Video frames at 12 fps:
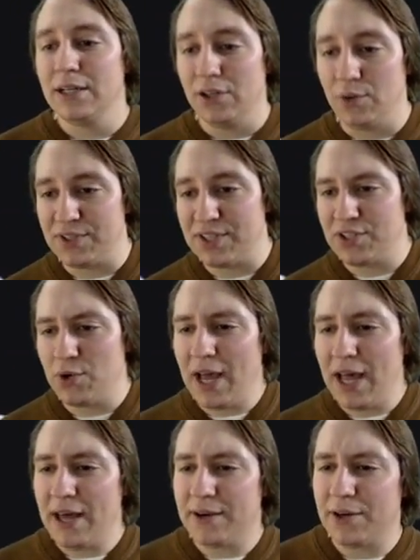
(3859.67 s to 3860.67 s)
Lewis says, who
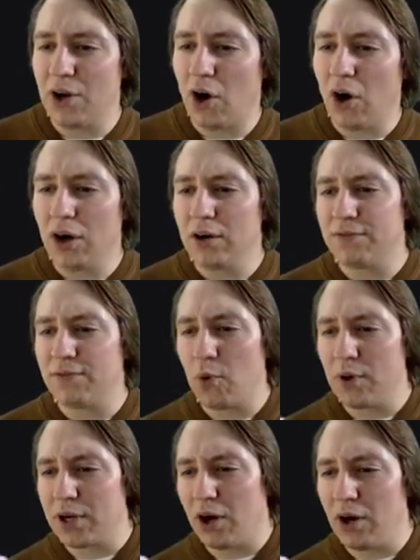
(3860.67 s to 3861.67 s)
had an
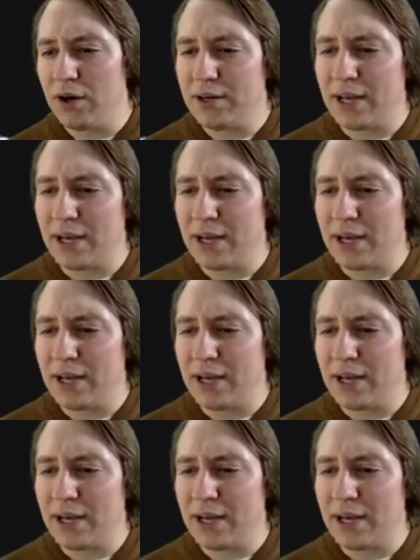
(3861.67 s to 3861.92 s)
R4 card?